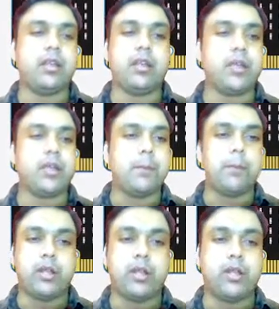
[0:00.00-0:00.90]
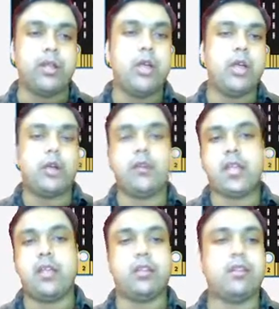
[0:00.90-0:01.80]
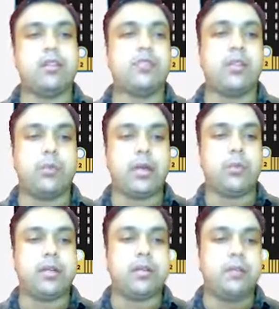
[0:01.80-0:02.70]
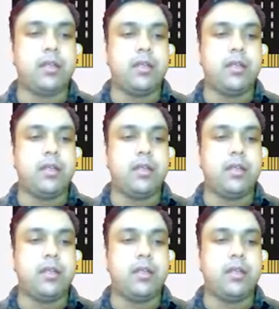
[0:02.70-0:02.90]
and you can put it over here on this environment.